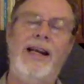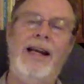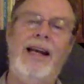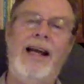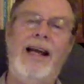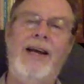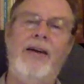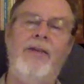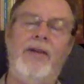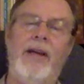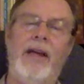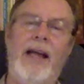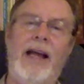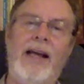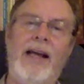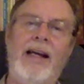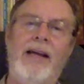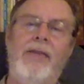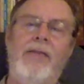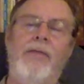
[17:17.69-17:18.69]
land of
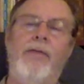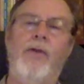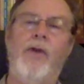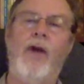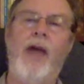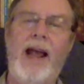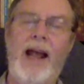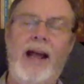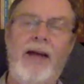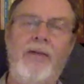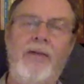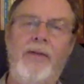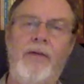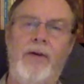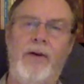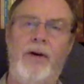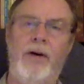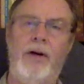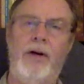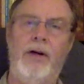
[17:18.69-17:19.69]
Canaan
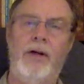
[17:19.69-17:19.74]
forever